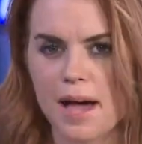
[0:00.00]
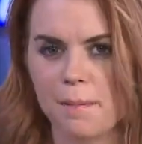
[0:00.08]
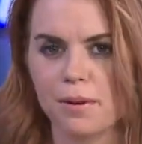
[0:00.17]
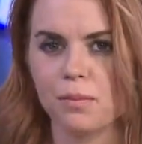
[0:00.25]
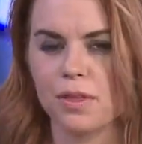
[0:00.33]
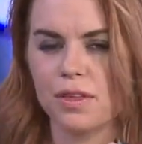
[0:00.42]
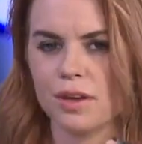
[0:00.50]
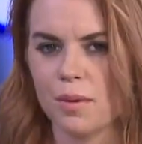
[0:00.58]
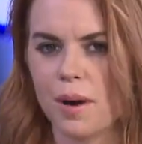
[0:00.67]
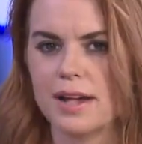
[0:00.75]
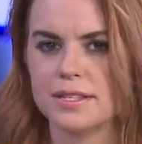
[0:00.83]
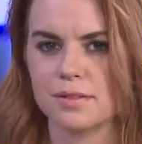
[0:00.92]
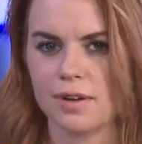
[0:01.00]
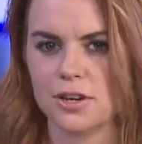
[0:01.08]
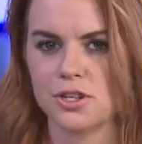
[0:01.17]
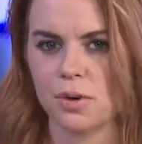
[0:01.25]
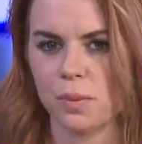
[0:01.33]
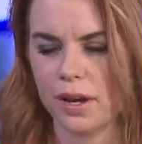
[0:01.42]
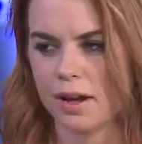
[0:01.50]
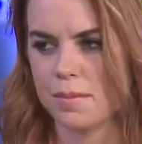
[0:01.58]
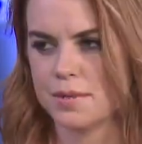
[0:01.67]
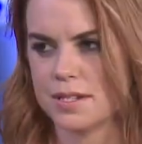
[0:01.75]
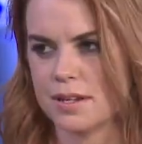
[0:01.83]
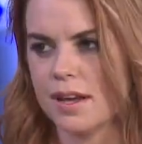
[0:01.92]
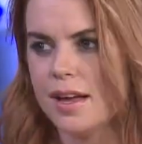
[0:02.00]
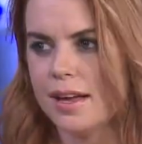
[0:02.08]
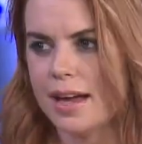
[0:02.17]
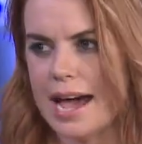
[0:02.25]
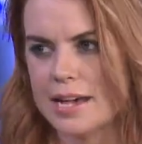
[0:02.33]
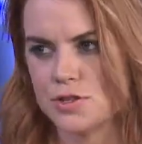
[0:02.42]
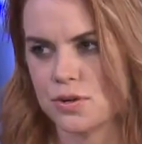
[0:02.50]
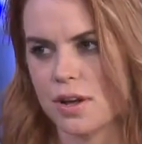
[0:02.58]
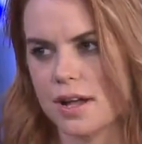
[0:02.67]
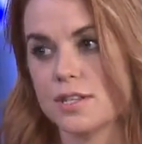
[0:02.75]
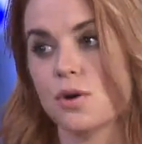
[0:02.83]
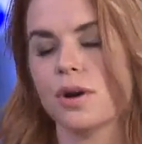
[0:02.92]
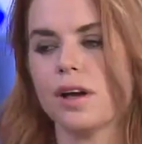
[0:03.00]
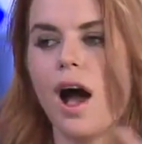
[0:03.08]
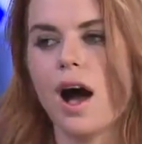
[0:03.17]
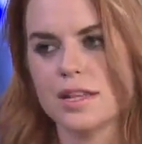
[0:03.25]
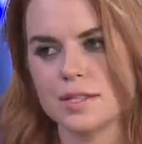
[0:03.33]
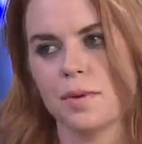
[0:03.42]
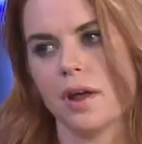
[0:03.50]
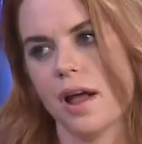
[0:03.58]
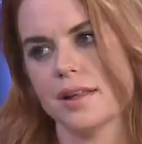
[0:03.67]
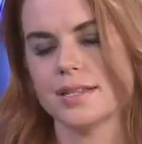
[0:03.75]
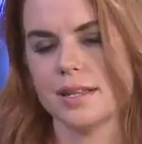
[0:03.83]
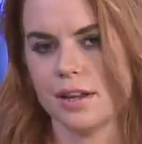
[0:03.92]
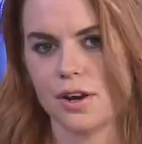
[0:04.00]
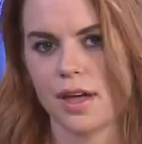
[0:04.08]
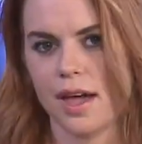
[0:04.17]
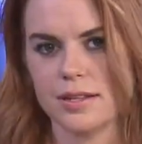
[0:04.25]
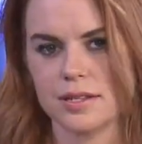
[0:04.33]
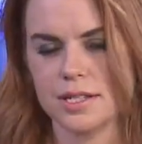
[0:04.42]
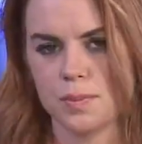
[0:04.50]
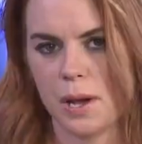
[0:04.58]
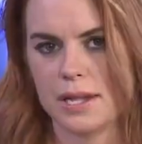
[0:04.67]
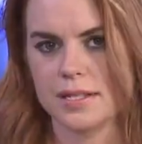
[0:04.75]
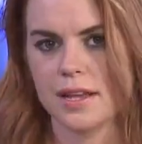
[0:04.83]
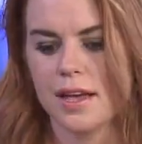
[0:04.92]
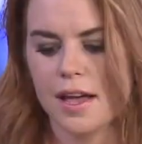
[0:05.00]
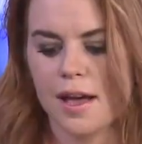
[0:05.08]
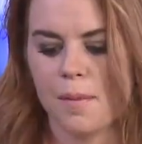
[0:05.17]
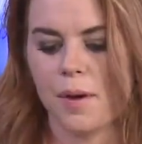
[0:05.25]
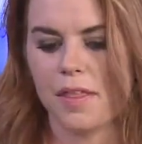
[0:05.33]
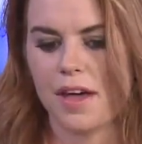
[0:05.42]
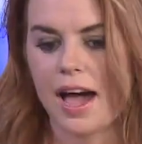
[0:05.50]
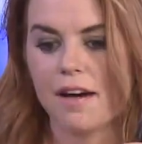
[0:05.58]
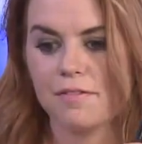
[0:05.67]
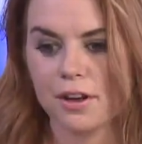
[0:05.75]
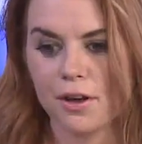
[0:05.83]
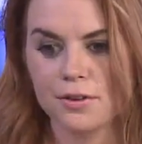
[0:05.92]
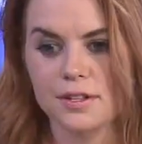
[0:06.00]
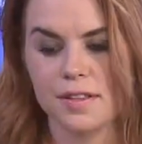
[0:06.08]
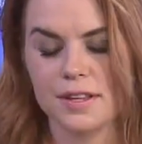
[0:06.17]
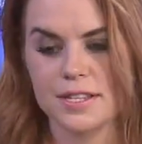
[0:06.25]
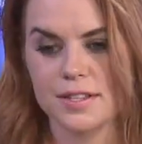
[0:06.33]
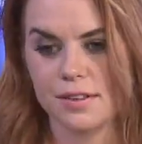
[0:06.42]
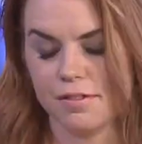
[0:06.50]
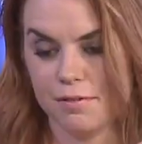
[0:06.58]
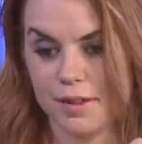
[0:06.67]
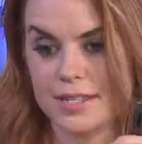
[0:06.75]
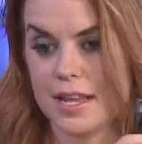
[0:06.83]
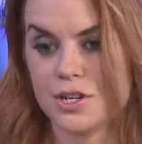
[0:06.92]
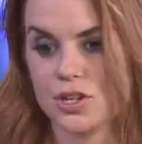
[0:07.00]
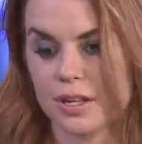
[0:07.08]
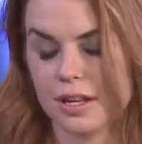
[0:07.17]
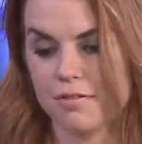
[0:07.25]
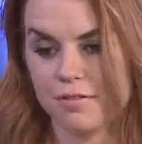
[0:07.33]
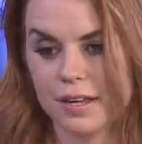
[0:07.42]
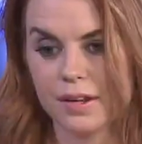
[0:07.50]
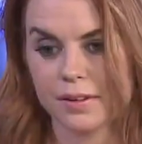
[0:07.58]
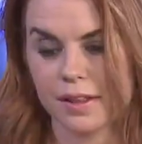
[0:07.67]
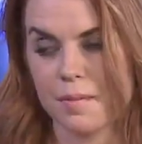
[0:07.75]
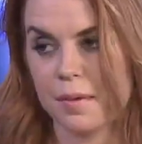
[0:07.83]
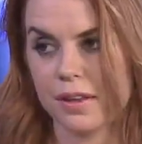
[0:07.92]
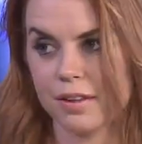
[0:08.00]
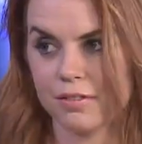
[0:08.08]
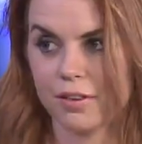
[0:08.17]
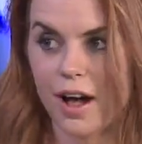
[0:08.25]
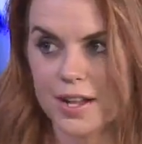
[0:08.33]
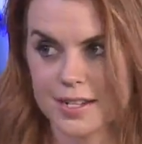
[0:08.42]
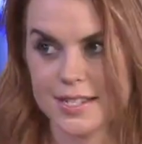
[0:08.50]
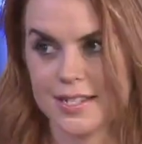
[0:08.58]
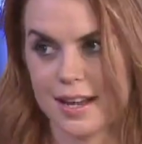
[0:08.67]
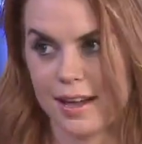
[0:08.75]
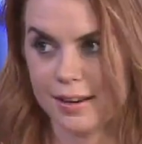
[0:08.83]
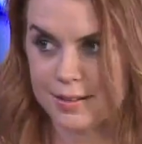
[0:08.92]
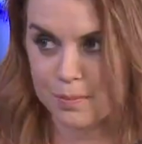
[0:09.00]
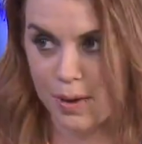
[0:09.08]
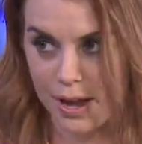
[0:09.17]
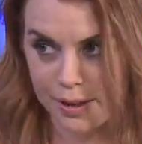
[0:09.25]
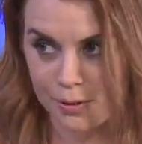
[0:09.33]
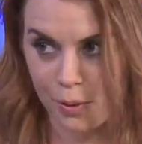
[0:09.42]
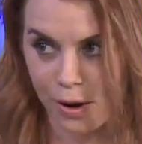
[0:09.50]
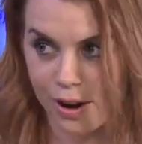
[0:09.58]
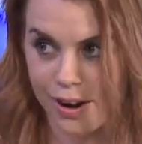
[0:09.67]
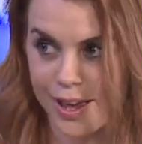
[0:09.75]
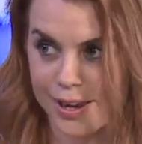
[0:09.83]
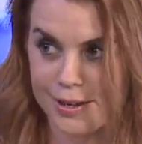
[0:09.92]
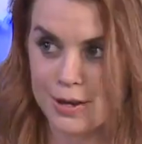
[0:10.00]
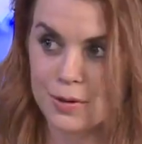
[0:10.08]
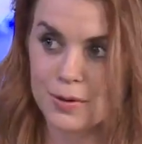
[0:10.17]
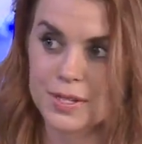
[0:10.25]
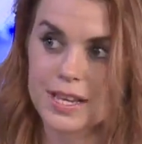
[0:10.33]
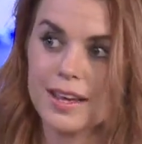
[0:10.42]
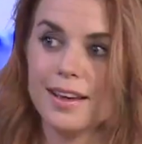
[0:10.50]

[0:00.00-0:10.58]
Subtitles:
happen with the US and Russia when it comes to astronauts or cosmonauts in their case in space. But they have to go to this essentially a field in the middle of Kazakhstan, Baikonur, and use